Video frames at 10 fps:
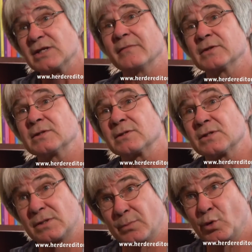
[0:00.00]
evidence
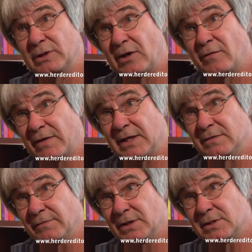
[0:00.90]
to support their
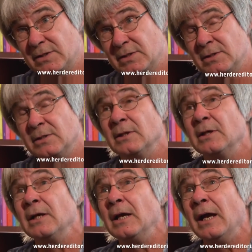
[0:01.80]
effectiveness,
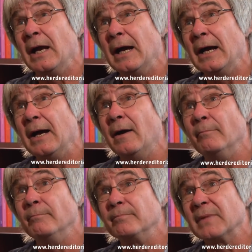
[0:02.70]

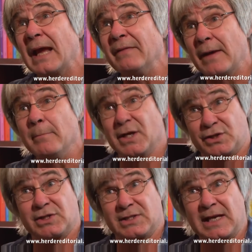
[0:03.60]
and they're
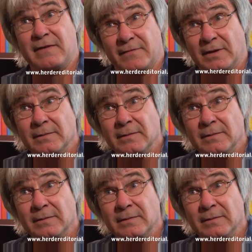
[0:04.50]
much safer.